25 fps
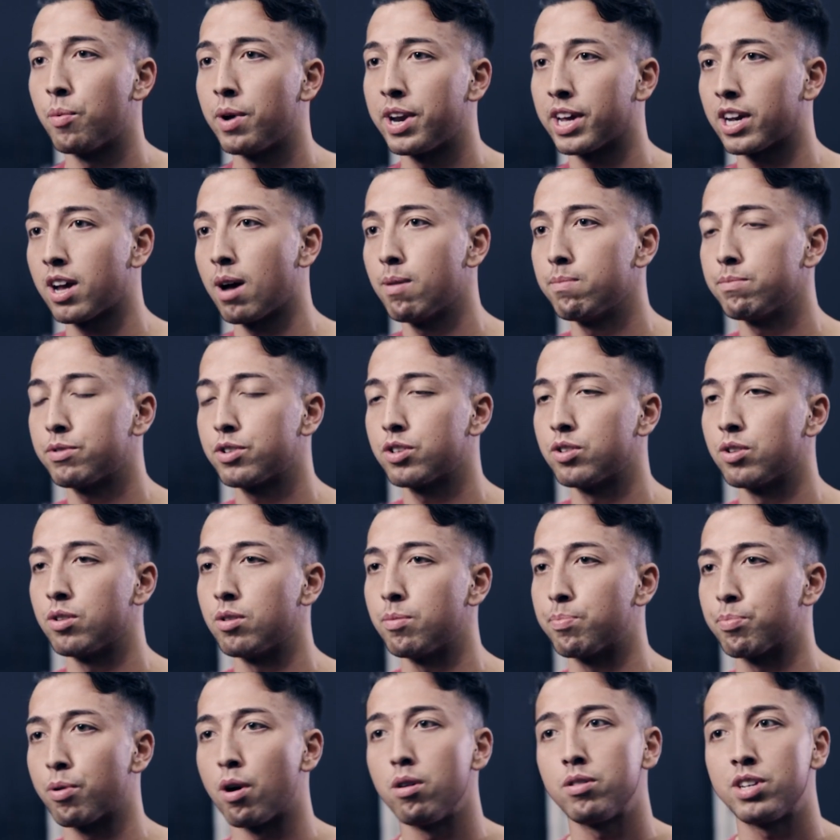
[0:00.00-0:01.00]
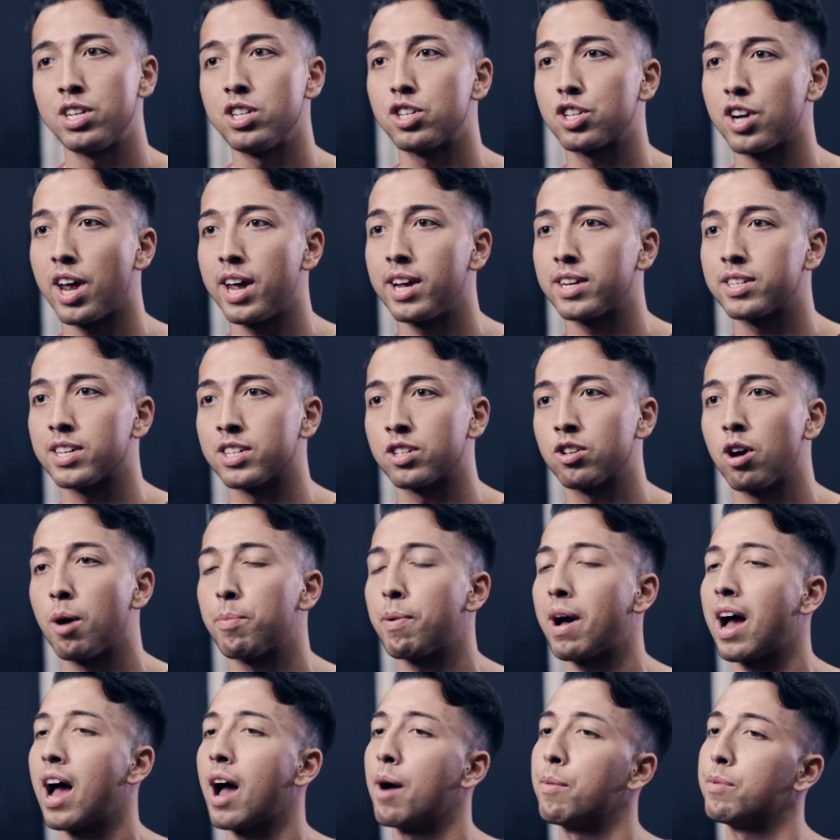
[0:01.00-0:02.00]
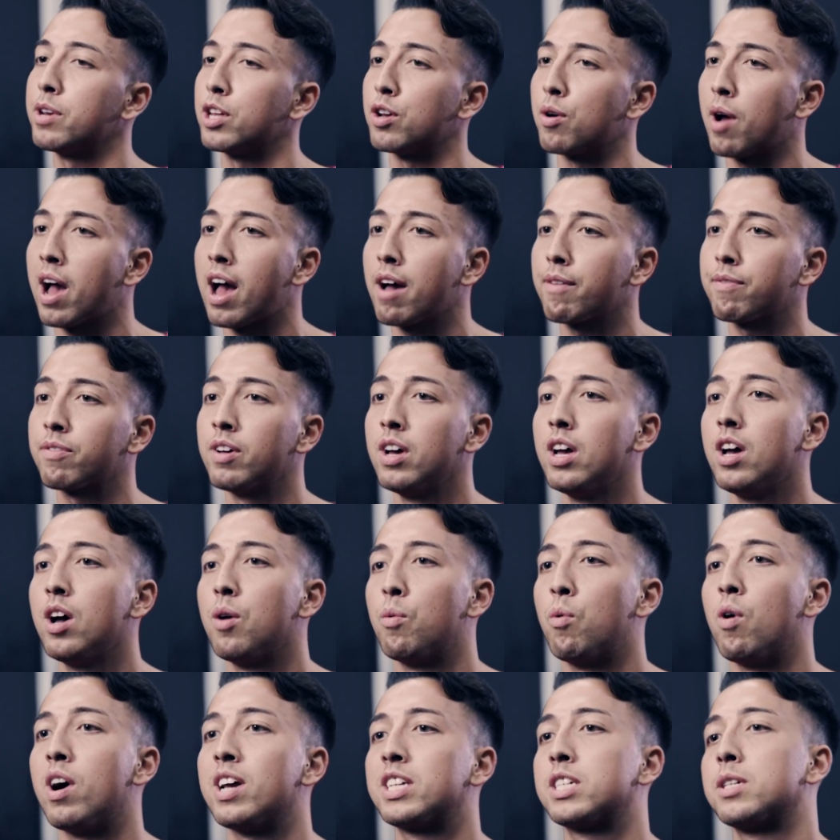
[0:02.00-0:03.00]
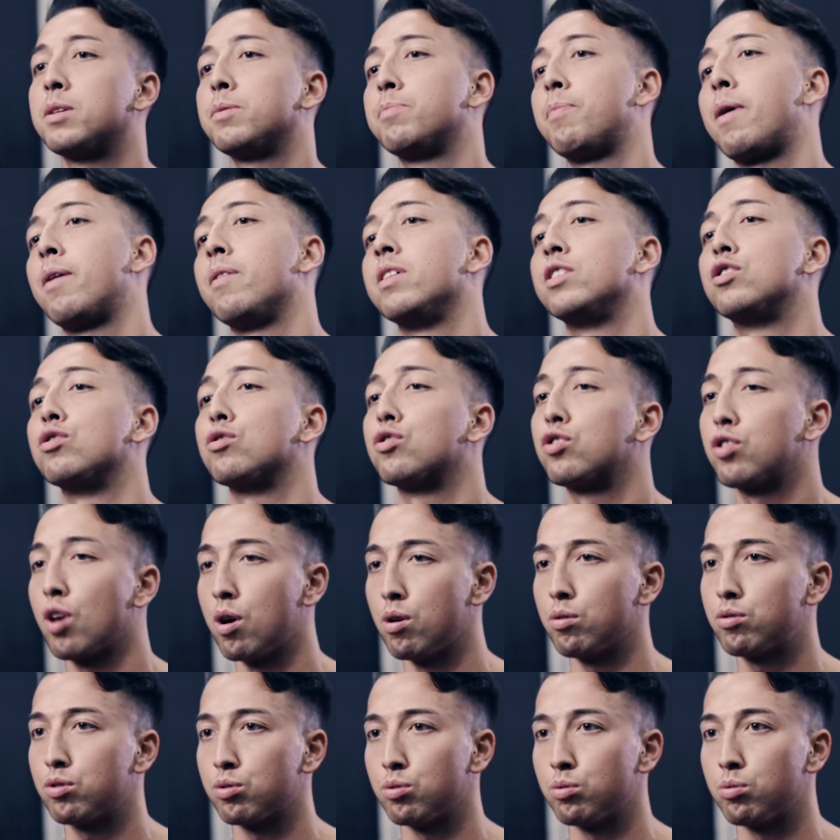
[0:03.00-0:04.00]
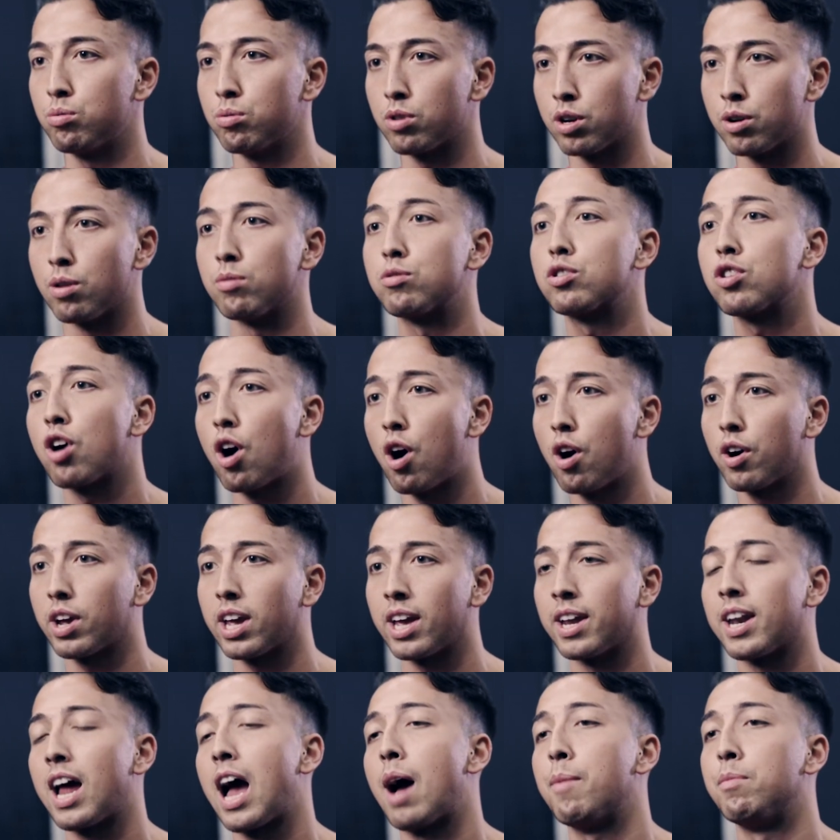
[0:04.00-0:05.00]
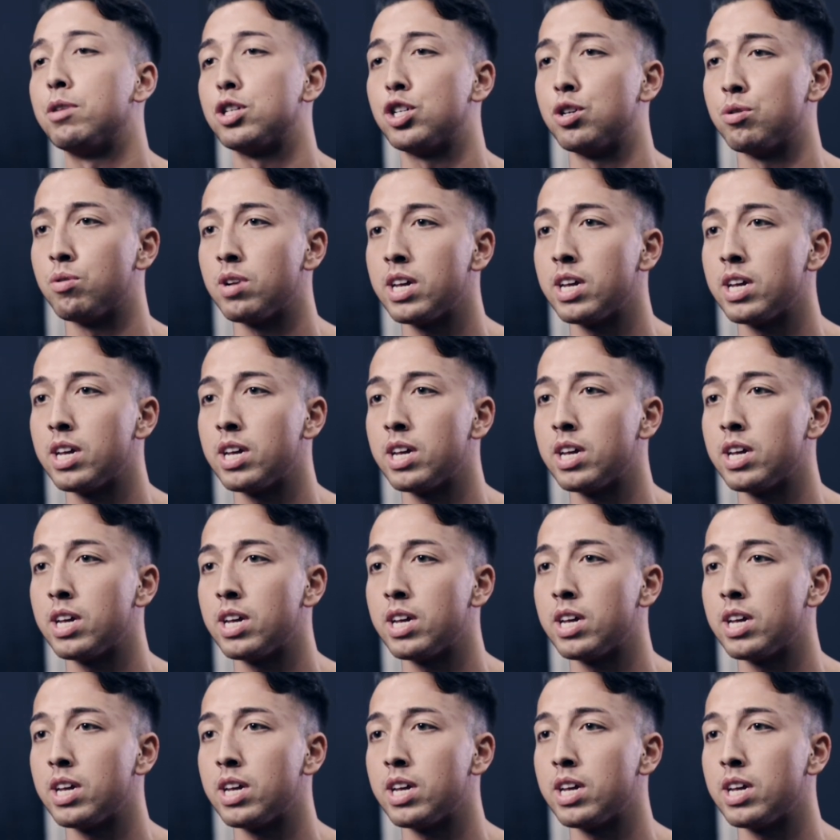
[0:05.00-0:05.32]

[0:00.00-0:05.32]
when it comes to protein shakes, it's not about how many you have. What it's about is your total target and how much you